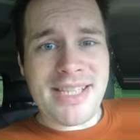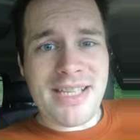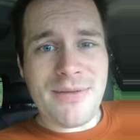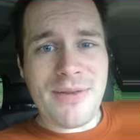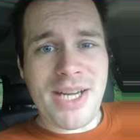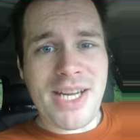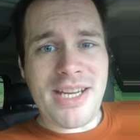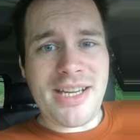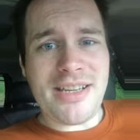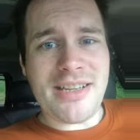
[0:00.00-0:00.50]

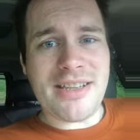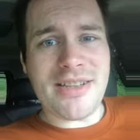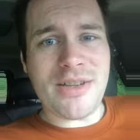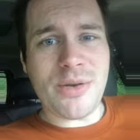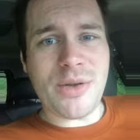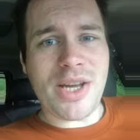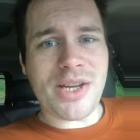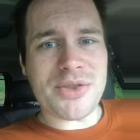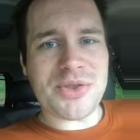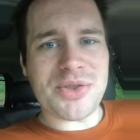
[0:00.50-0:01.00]
TV who,
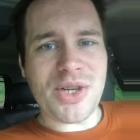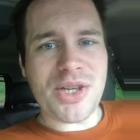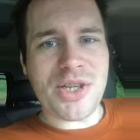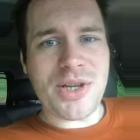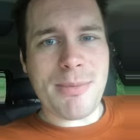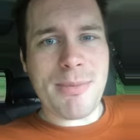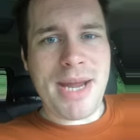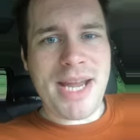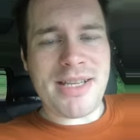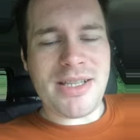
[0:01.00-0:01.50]
like, started
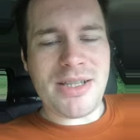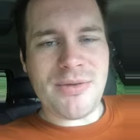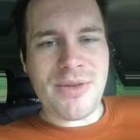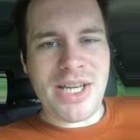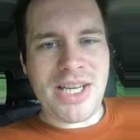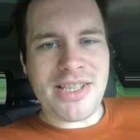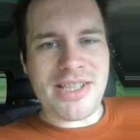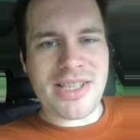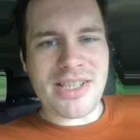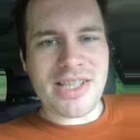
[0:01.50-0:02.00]
on Mad TV
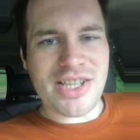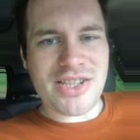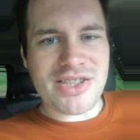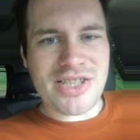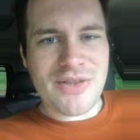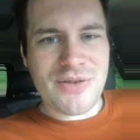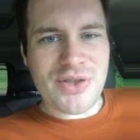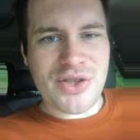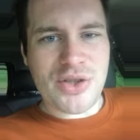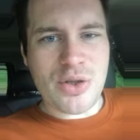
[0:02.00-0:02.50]
and did, like,
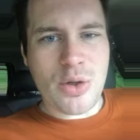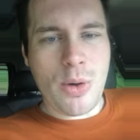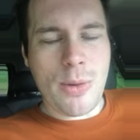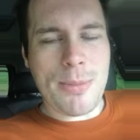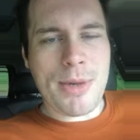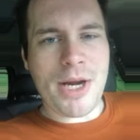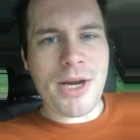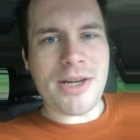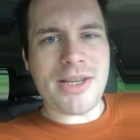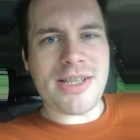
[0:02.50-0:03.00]
Steven Skull
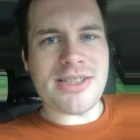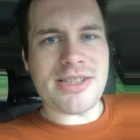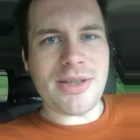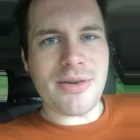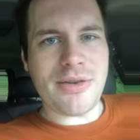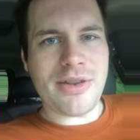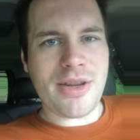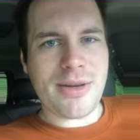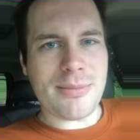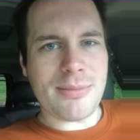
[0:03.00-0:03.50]
parodies and
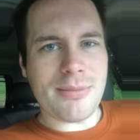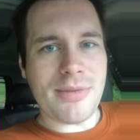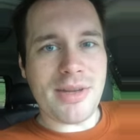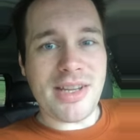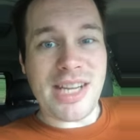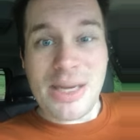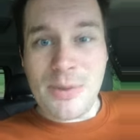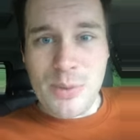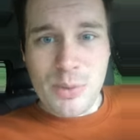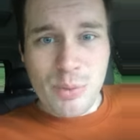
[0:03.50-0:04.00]
everything.
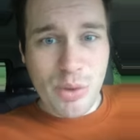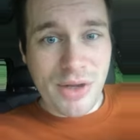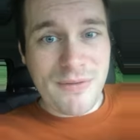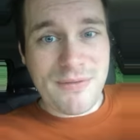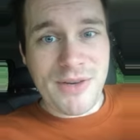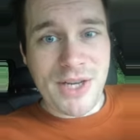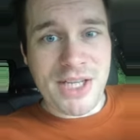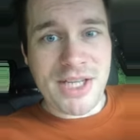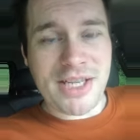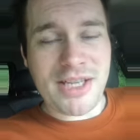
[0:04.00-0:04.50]
He was really
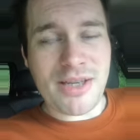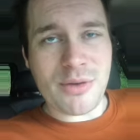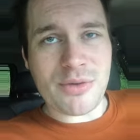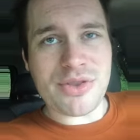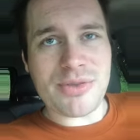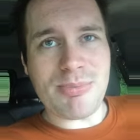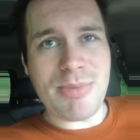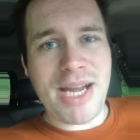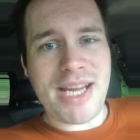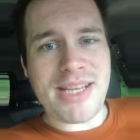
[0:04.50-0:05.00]
funny on
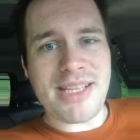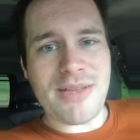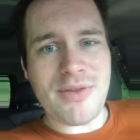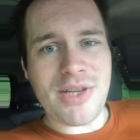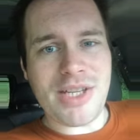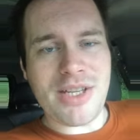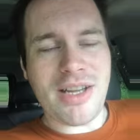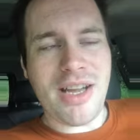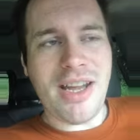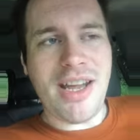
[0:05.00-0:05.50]
Mad
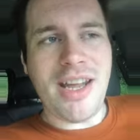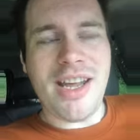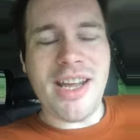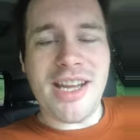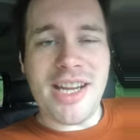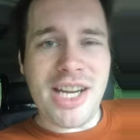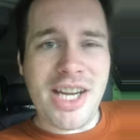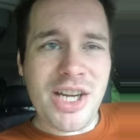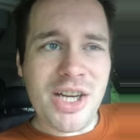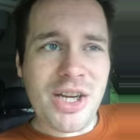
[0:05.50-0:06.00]
TV.
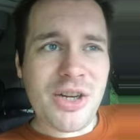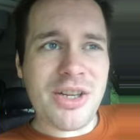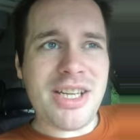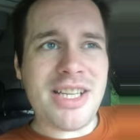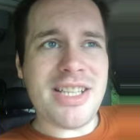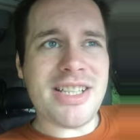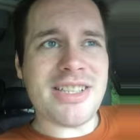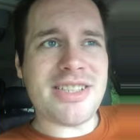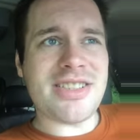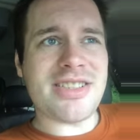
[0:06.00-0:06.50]
Here, he
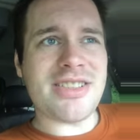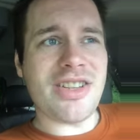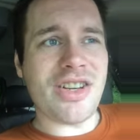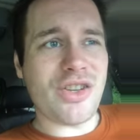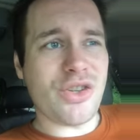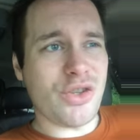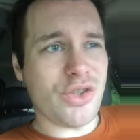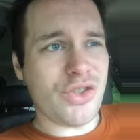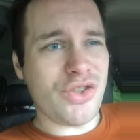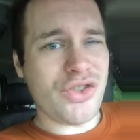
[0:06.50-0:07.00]
does a
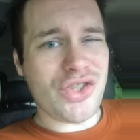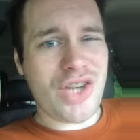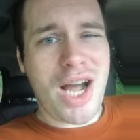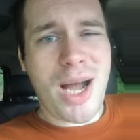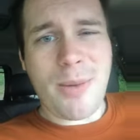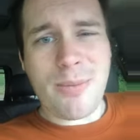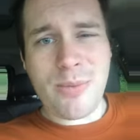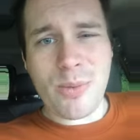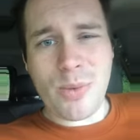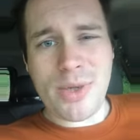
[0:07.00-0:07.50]
good
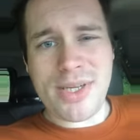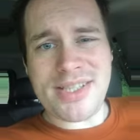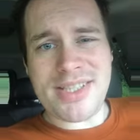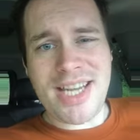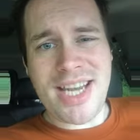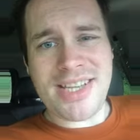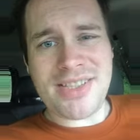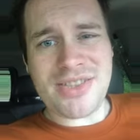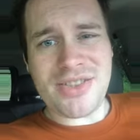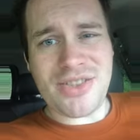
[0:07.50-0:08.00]
job for what he's
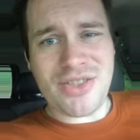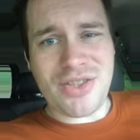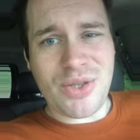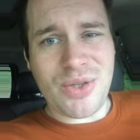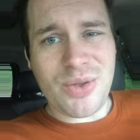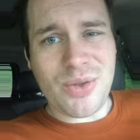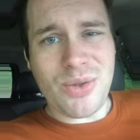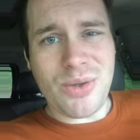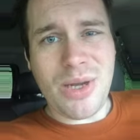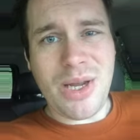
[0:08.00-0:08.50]
asked to
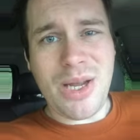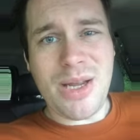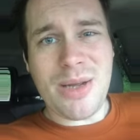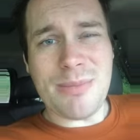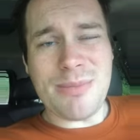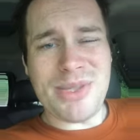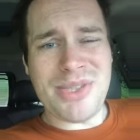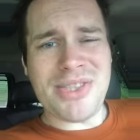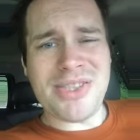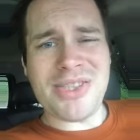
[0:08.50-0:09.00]
do,
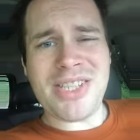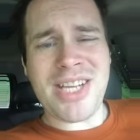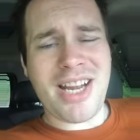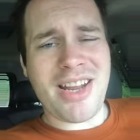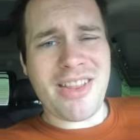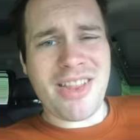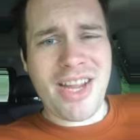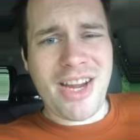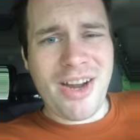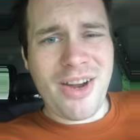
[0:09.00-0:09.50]
but he's just kind
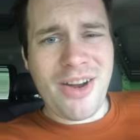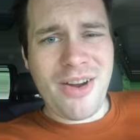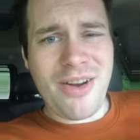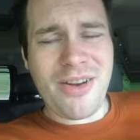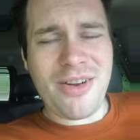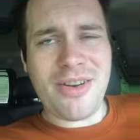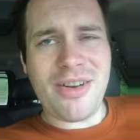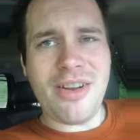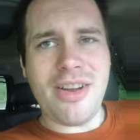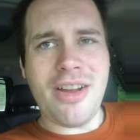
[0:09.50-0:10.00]
of there.